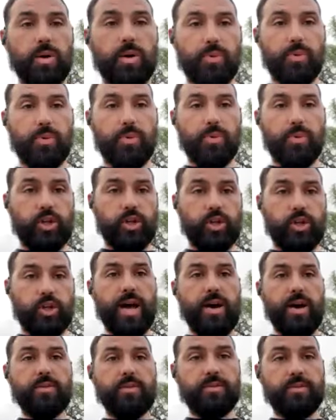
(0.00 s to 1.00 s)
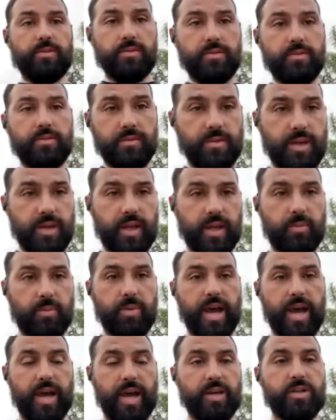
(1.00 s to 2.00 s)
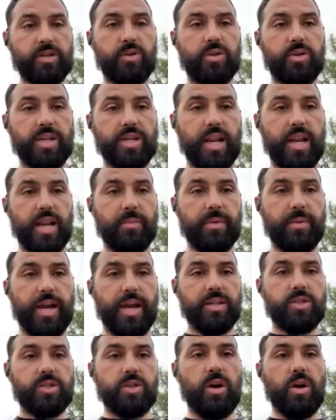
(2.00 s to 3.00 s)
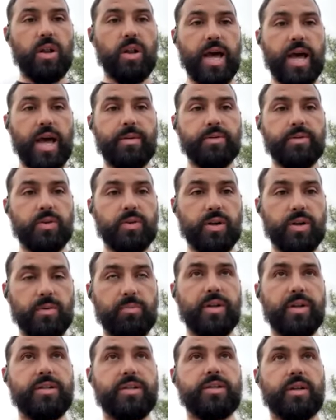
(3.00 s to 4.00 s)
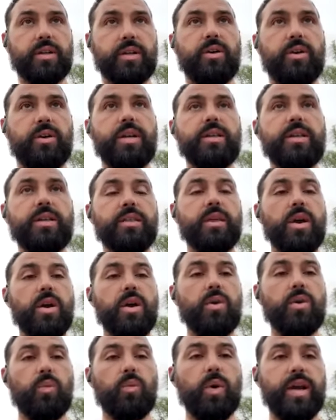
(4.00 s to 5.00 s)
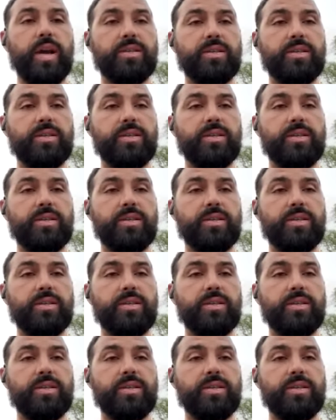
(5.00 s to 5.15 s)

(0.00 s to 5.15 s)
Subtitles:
straight out and back. So you're standing up nice and tall, abs are in, butt tucked underneath, weights at